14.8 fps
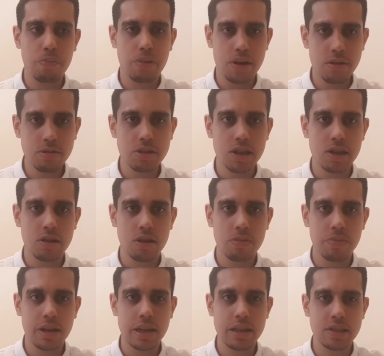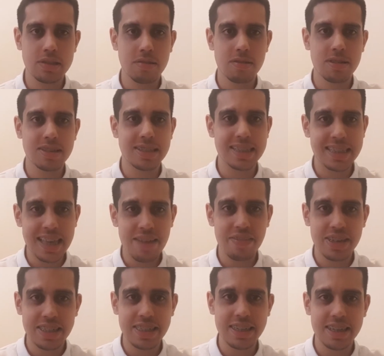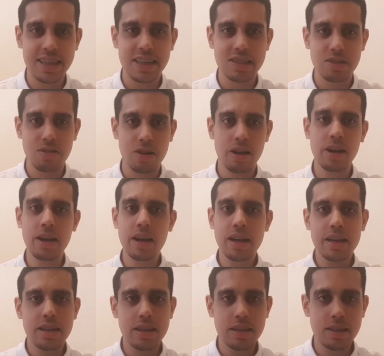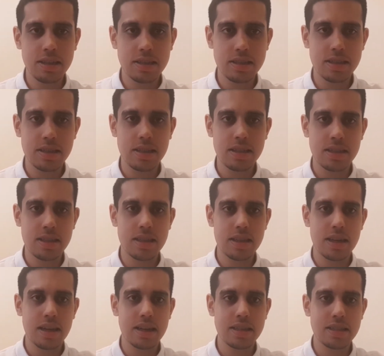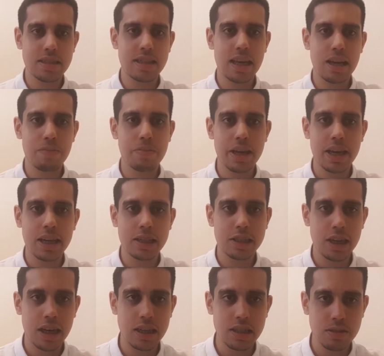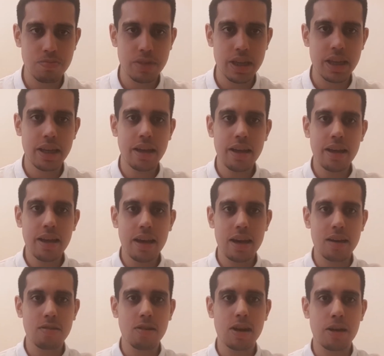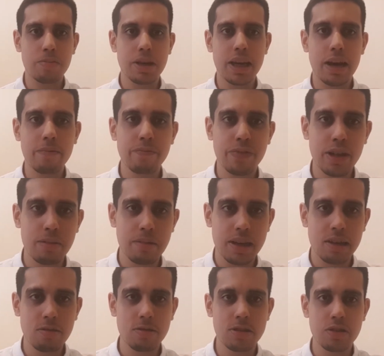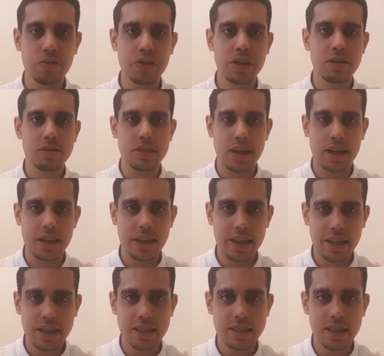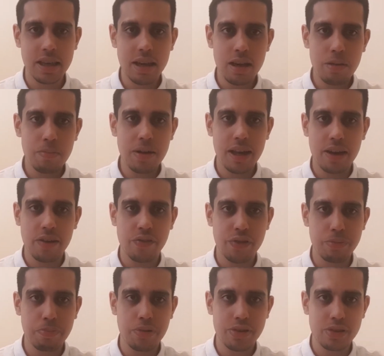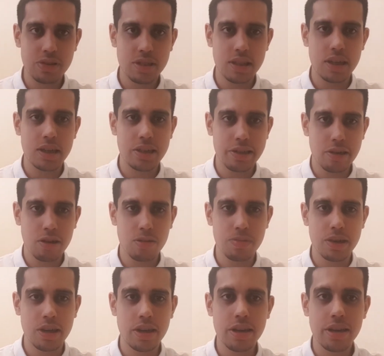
Borussia Dortmund. He's only 17 years old. He's uh, the uh, same age as me and look at me, I'm filming YouTube videos and he's playing for Borussia Dortmund.